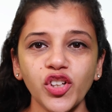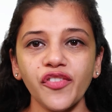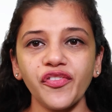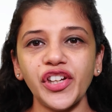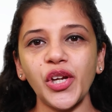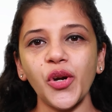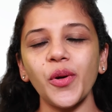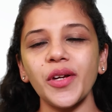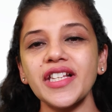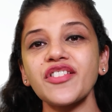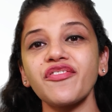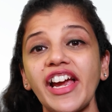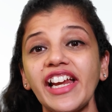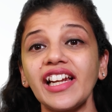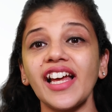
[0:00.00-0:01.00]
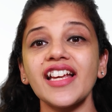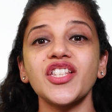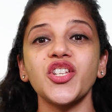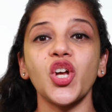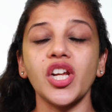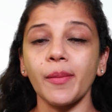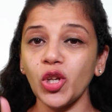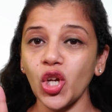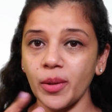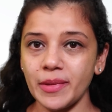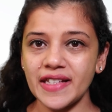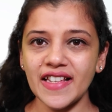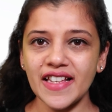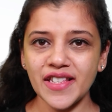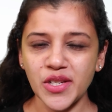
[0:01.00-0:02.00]
the video is finalize your WMS
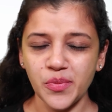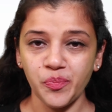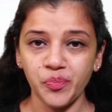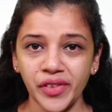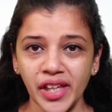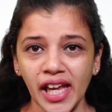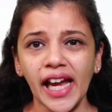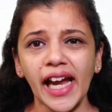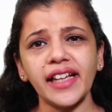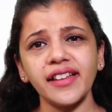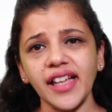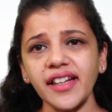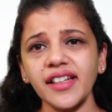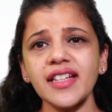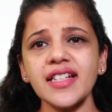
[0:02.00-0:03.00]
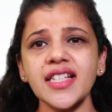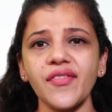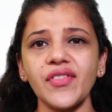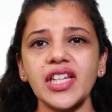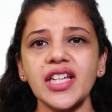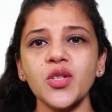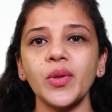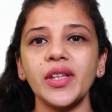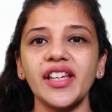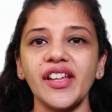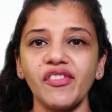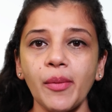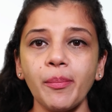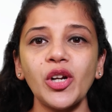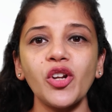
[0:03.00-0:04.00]
system. In 1970s, with the
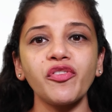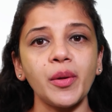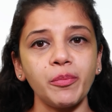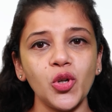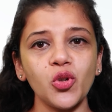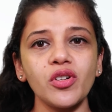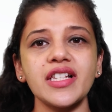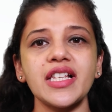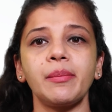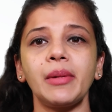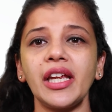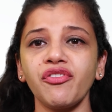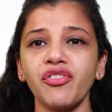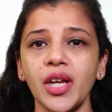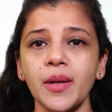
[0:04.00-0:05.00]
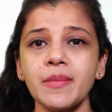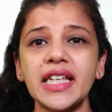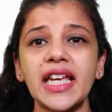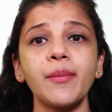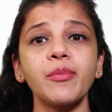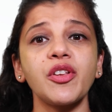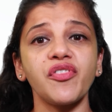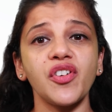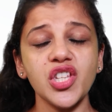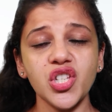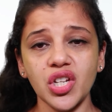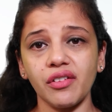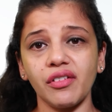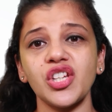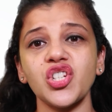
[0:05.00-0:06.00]
development of computers and mainframes came the first
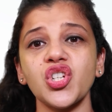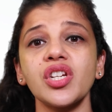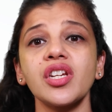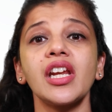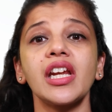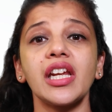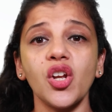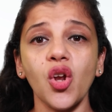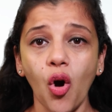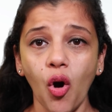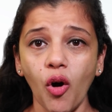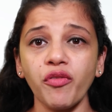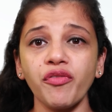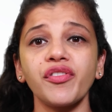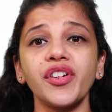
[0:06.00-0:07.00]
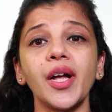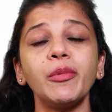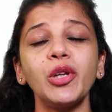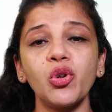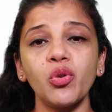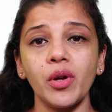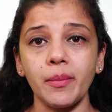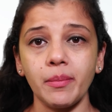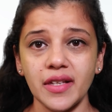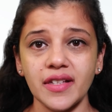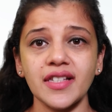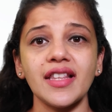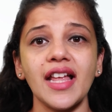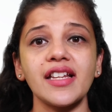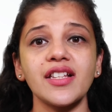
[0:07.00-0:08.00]
generation of
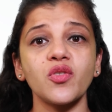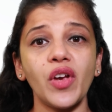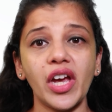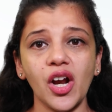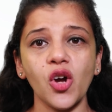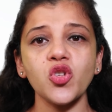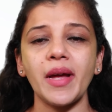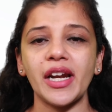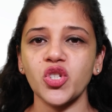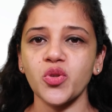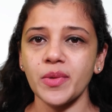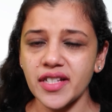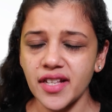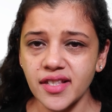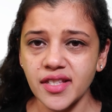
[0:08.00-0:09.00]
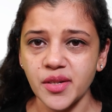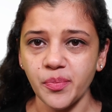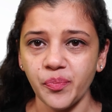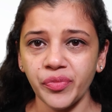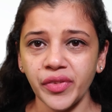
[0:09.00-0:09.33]
WMS, that is warehouse management system,